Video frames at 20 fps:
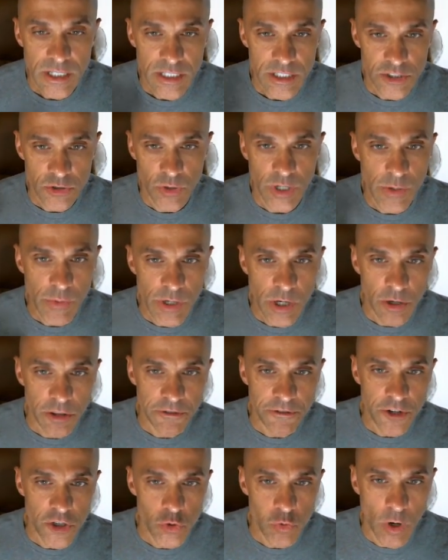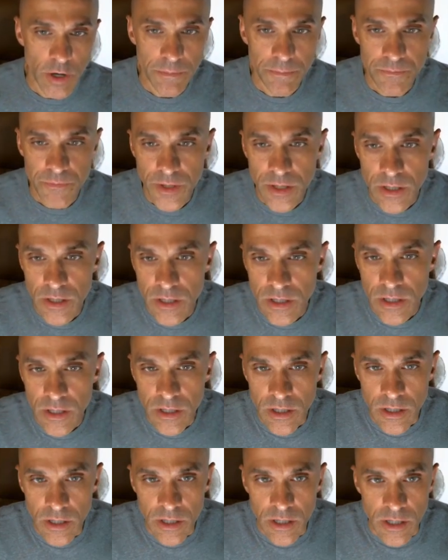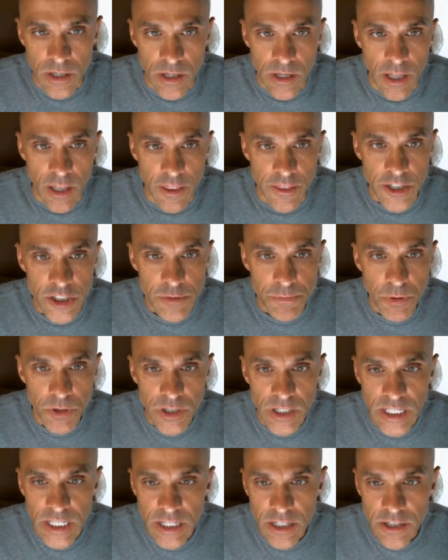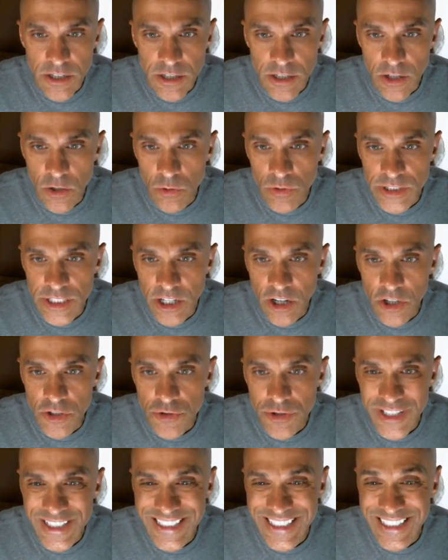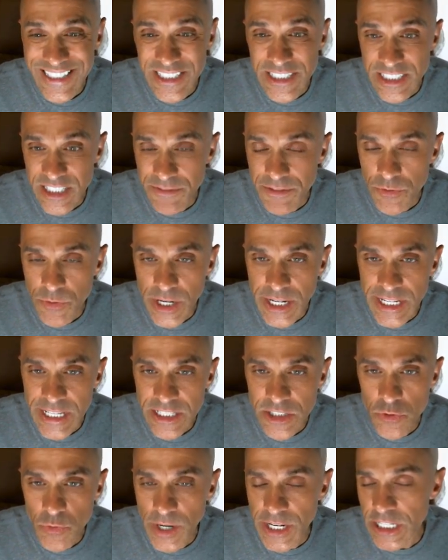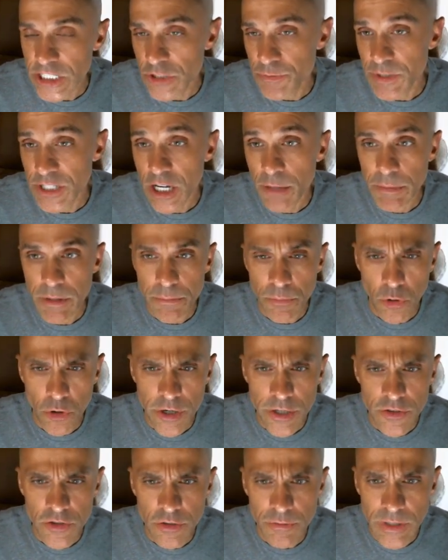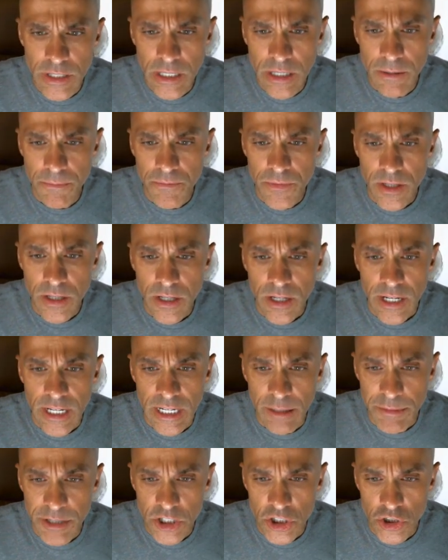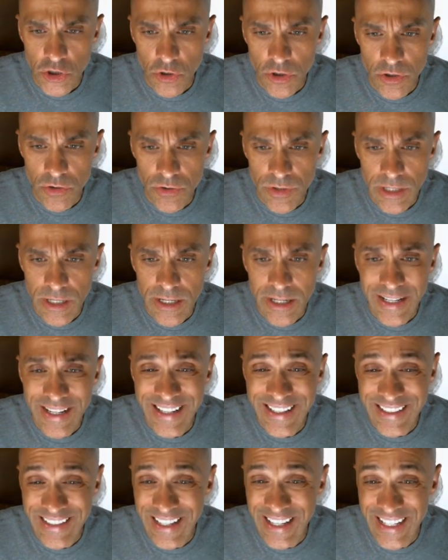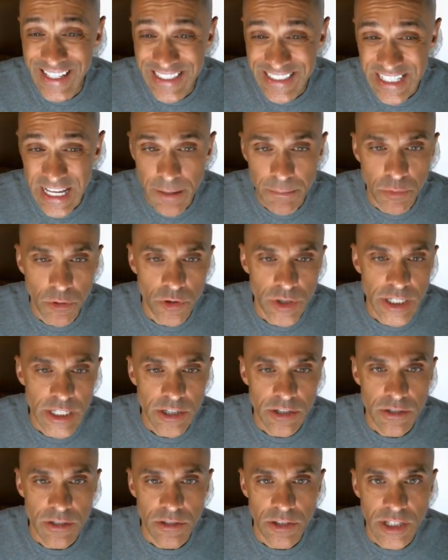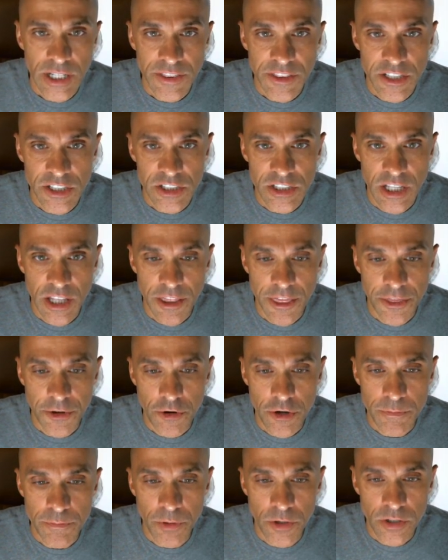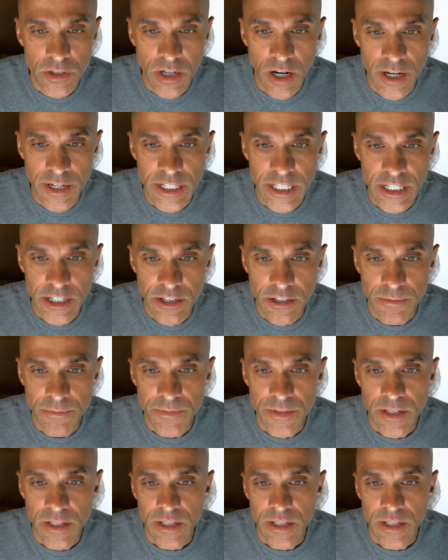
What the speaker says: So here we go. The first one. This book here, only 167 ratings. Ratings become important to me, and I'm going to show you an example here. Look at this third book on here,